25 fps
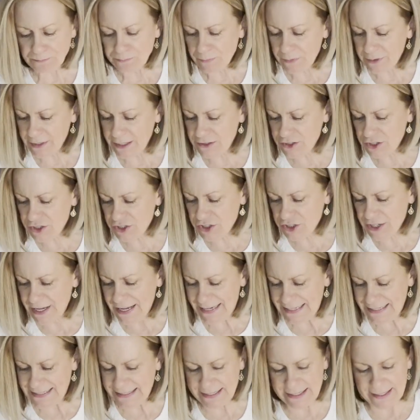Let's just
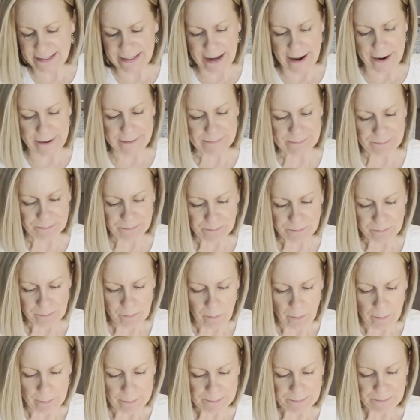taste it now.
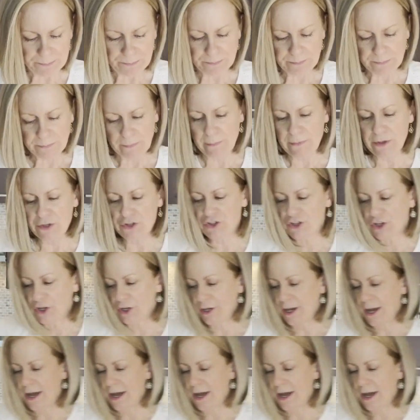Let me show you